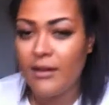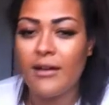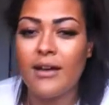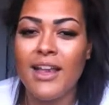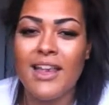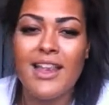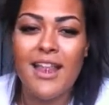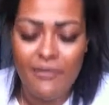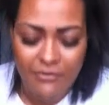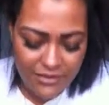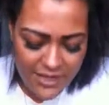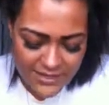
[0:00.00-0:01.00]
Oh, I
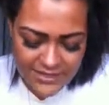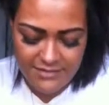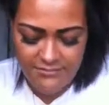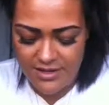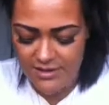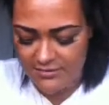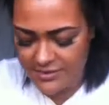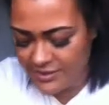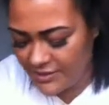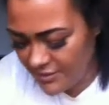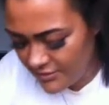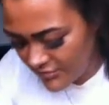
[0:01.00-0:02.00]
love that smell.
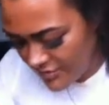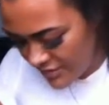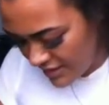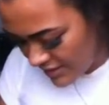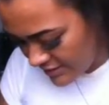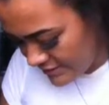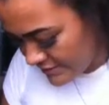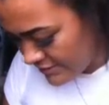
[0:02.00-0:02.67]
It's so nice.